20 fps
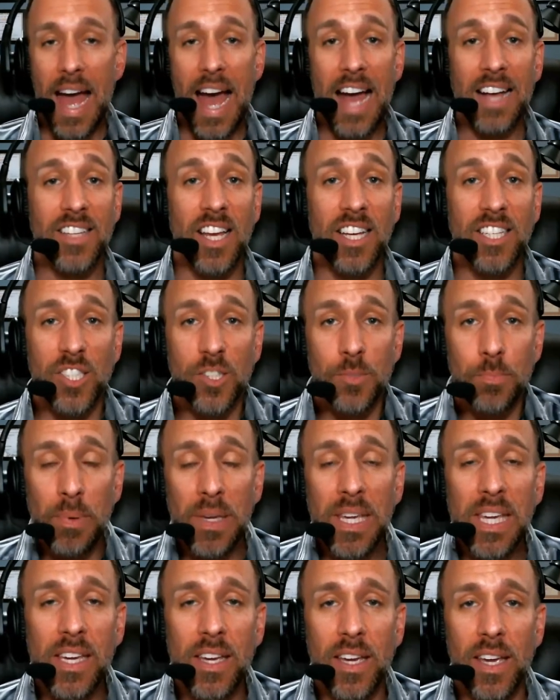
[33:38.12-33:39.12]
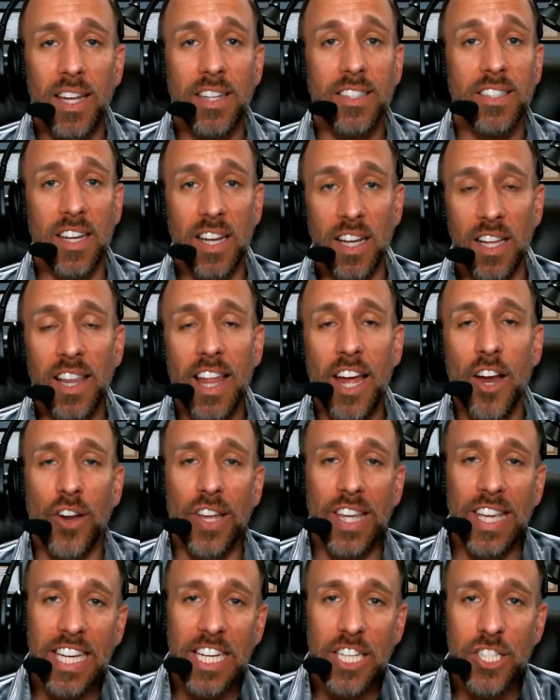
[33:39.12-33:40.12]
As I speak and
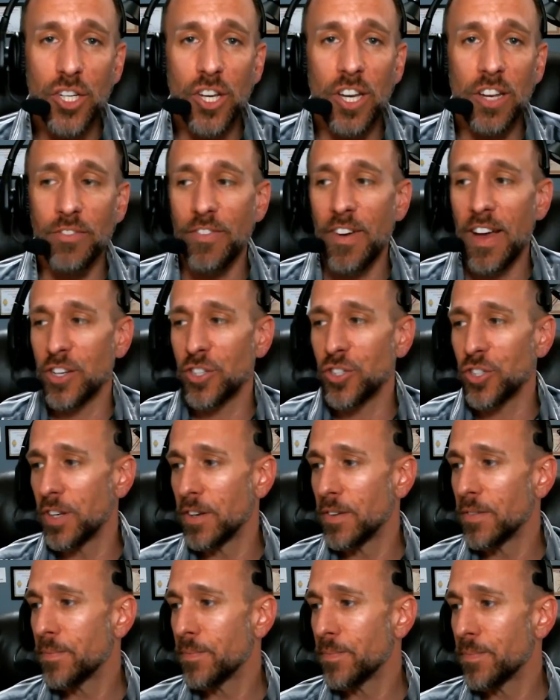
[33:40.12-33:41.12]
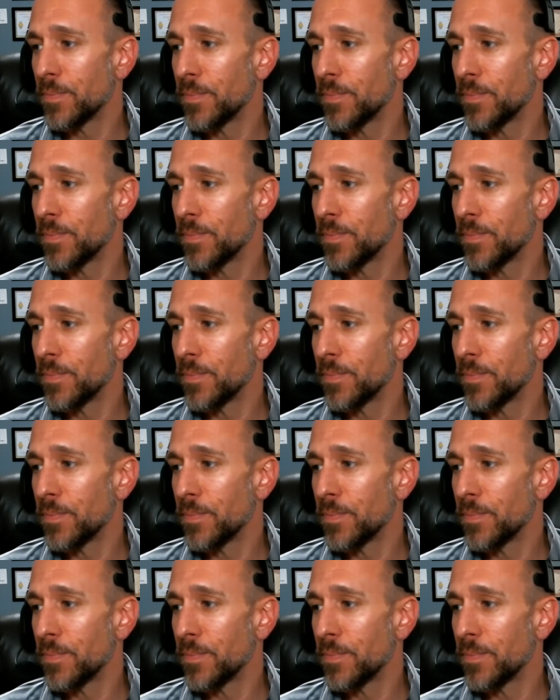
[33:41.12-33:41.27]
declare each confession,